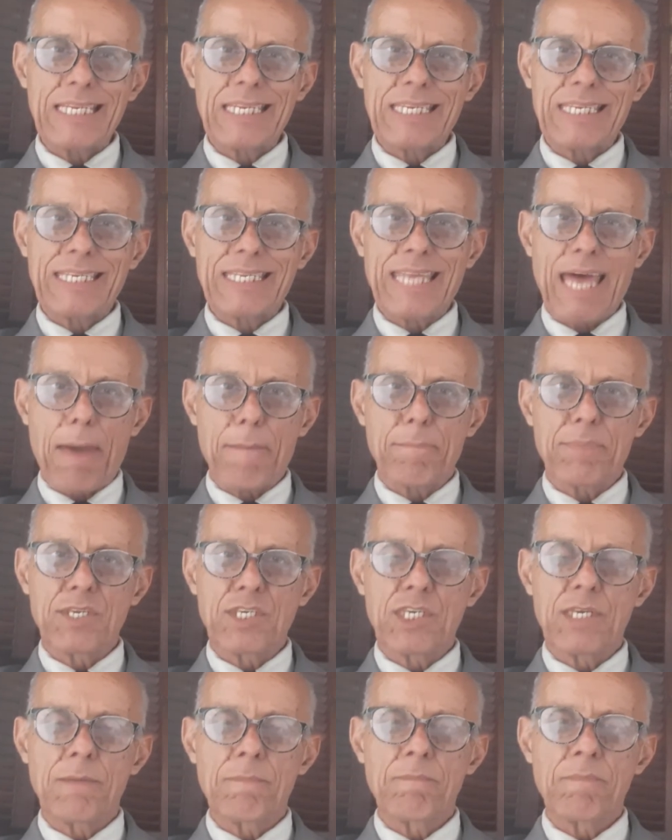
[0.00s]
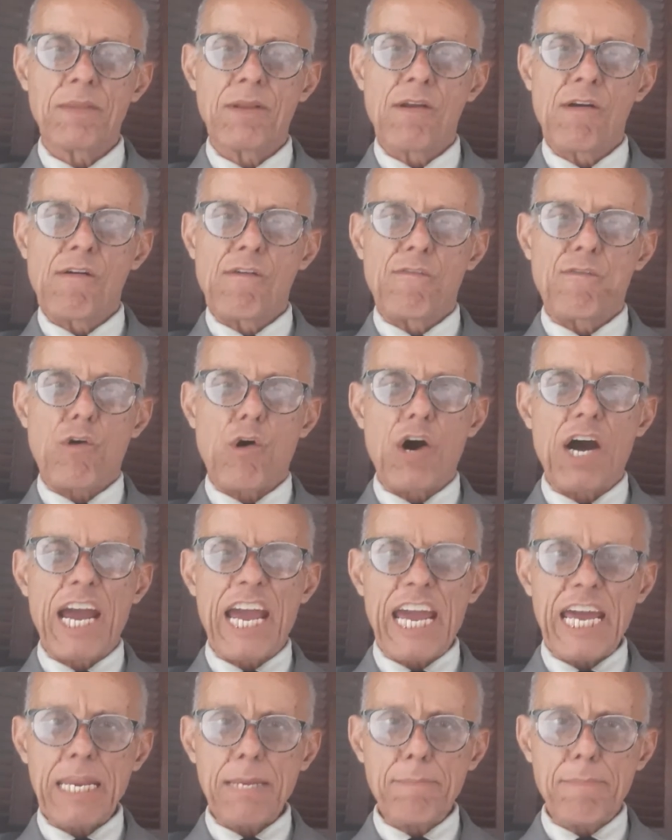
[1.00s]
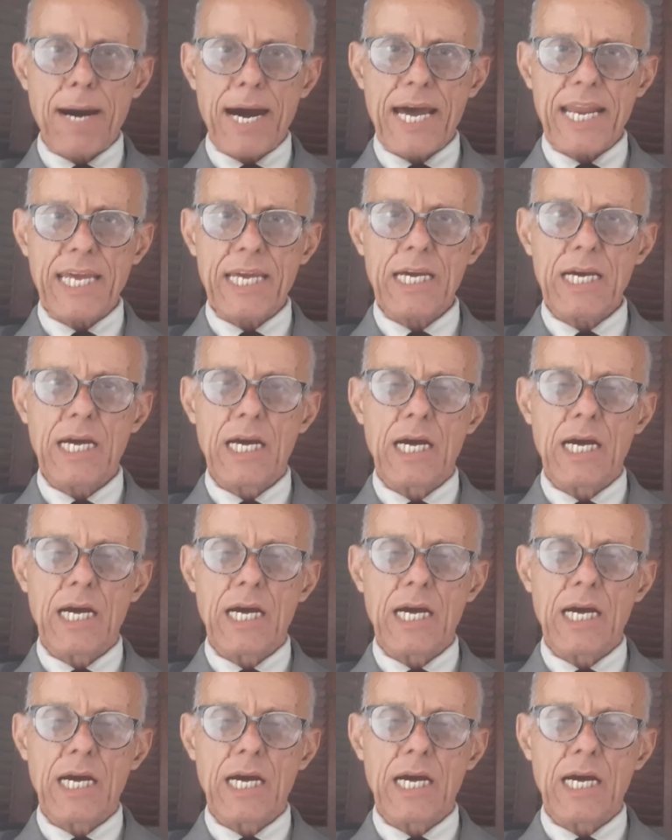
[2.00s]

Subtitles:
steps for anybody